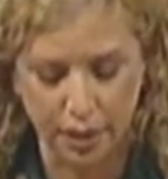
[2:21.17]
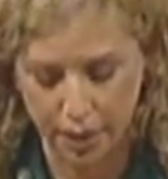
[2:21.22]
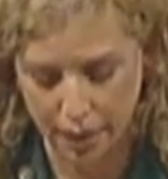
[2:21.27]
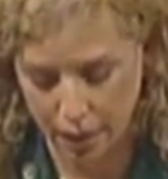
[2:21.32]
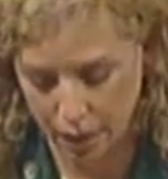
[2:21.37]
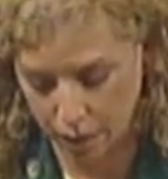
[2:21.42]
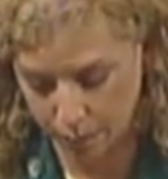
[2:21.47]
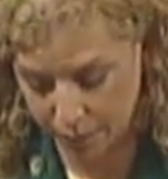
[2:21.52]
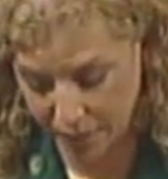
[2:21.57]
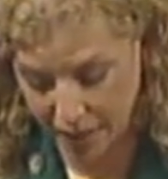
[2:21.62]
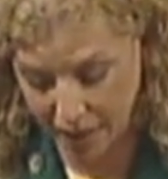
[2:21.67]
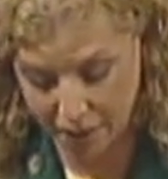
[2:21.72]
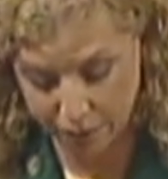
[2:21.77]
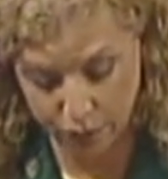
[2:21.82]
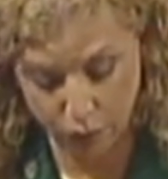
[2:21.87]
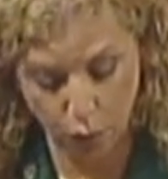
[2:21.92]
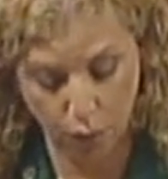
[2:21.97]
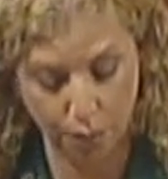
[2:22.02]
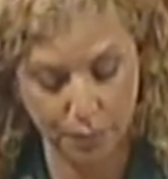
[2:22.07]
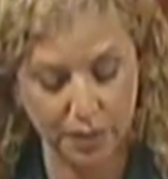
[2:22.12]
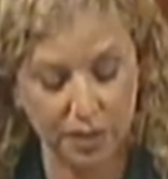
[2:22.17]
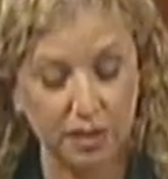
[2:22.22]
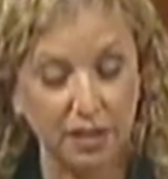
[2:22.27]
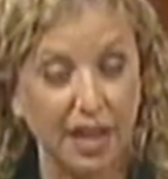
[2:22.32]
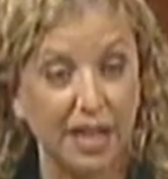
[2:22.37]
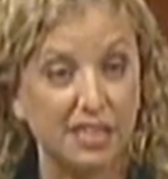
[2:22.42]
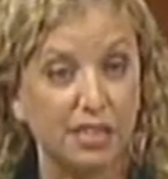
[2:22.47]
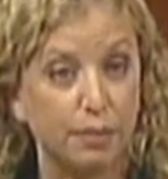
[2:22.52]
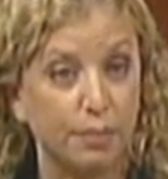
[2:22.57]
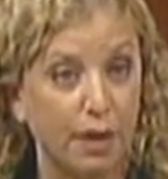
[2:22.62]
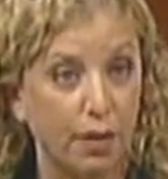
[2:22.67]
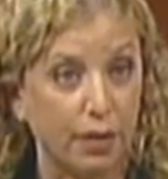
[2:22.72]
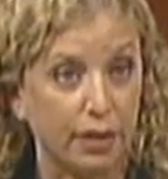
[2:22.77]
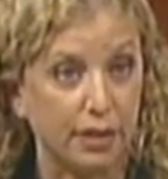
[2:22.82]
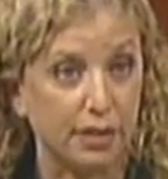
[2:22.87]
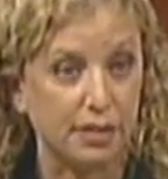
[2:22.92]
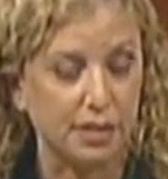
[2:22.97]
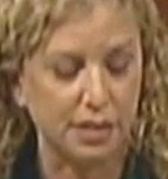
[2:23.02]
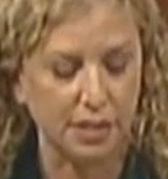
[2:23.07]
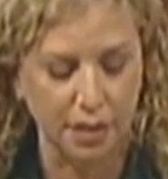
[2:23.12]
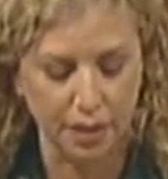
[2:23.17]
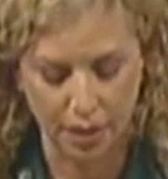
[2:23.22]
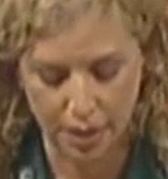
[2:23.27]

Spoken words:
and on behalf of all middle-class Americans,